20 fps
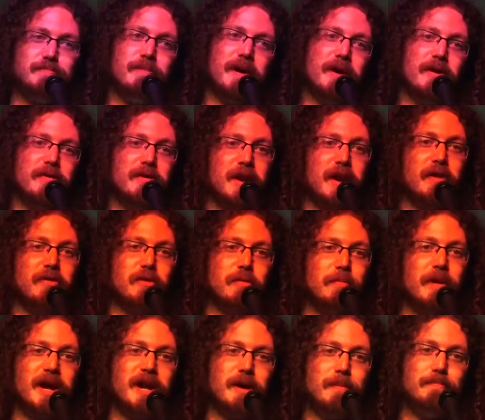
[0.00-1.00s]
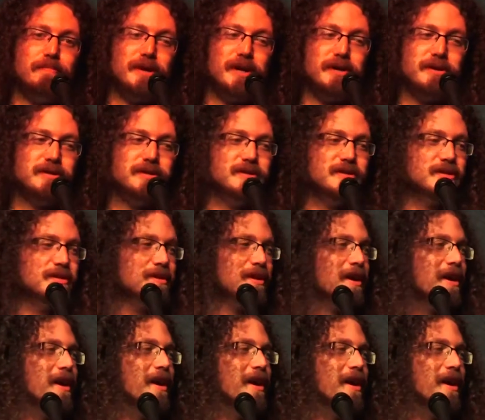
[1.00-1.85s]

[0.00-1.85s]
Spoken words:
better than other made-up beards.